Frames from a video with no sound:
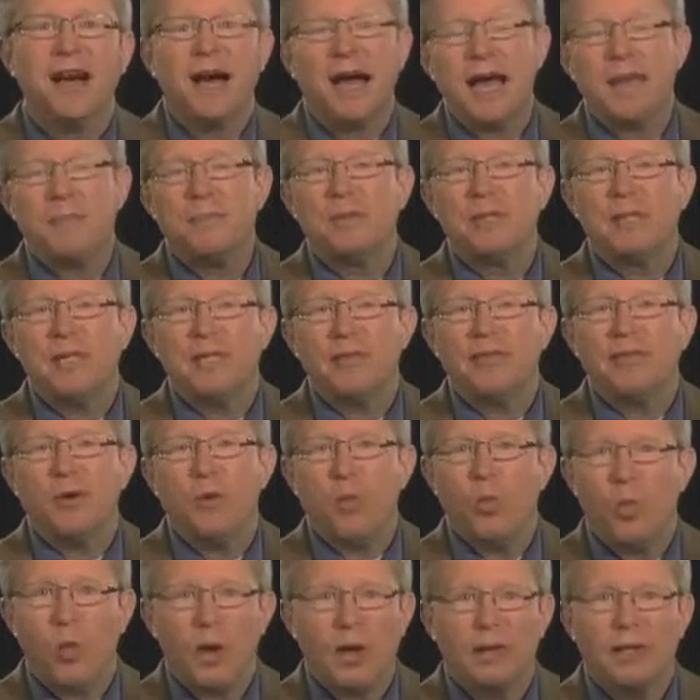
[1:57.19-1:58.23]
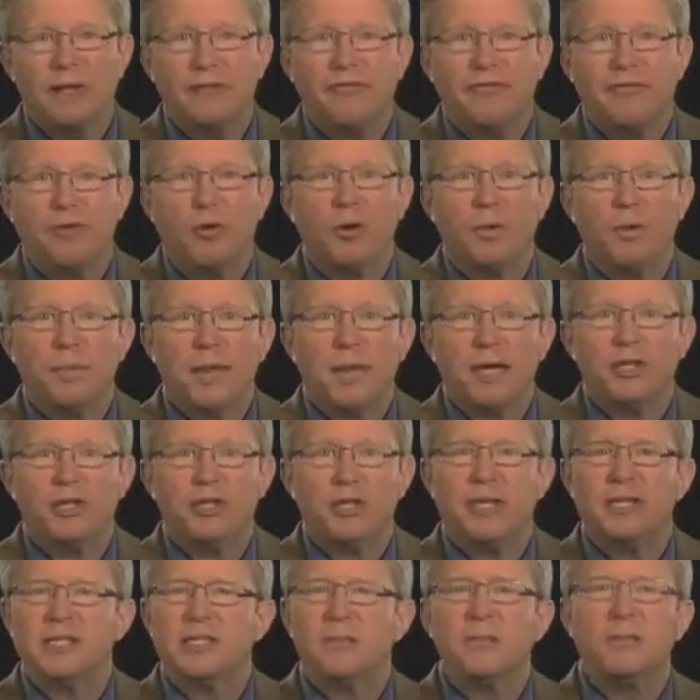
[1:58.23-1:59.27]
I believe a well-informed
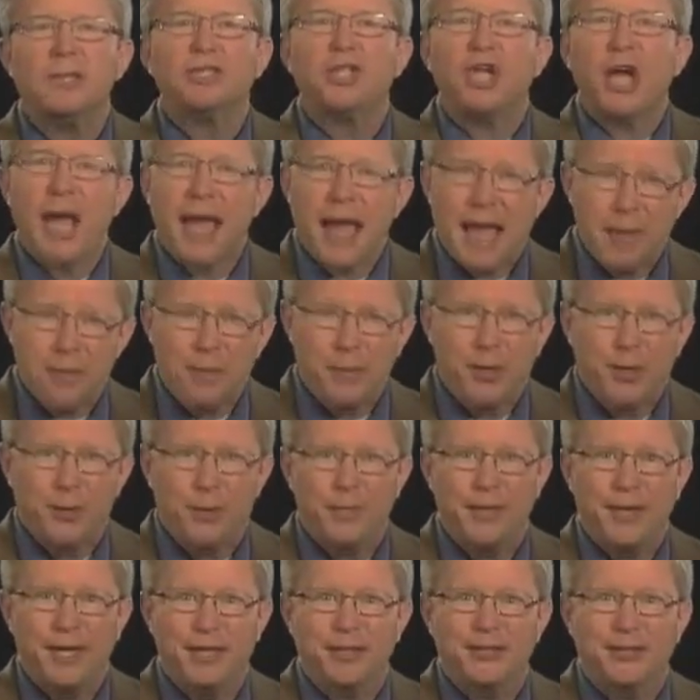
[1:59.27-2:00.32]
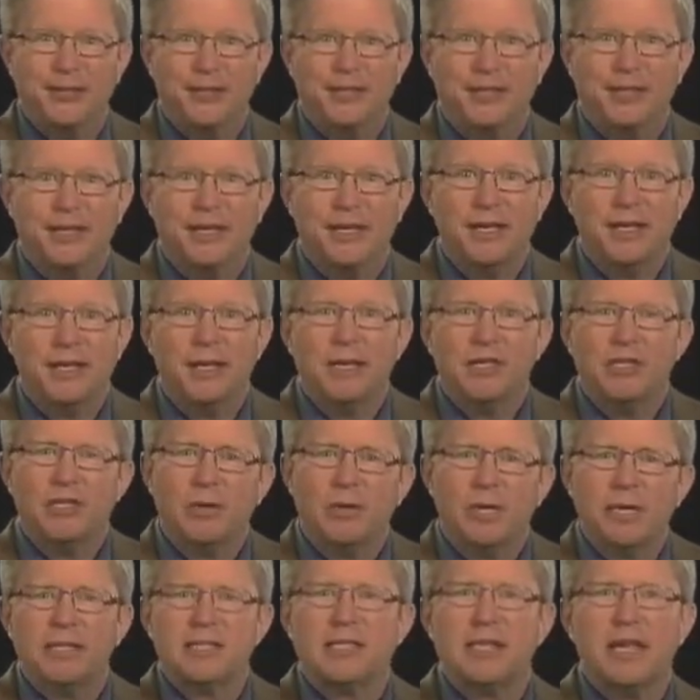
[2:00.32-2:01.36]
patient is a much happier patient.
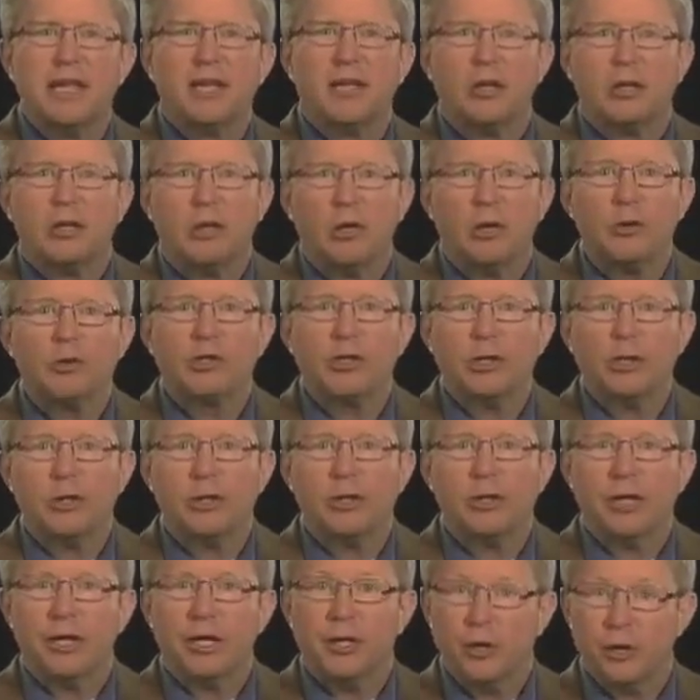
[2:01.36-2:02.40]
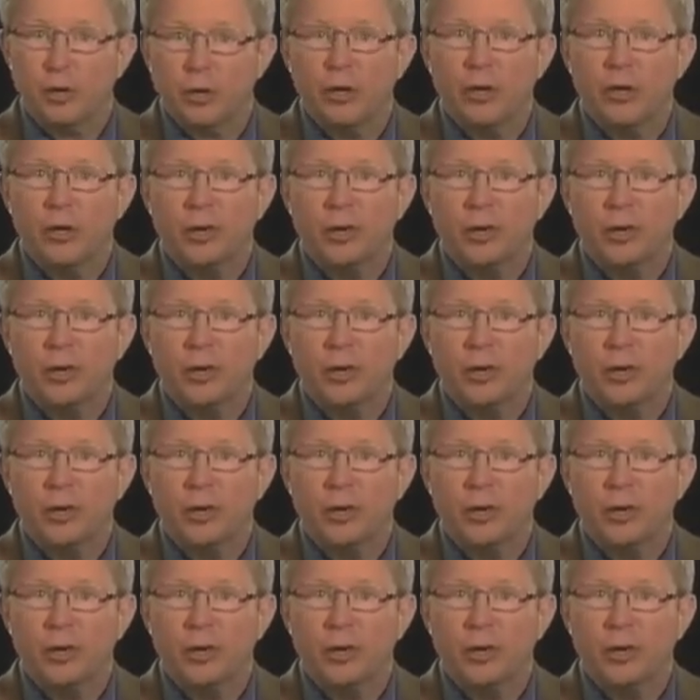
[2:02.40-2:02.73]
So let's take a closer look at your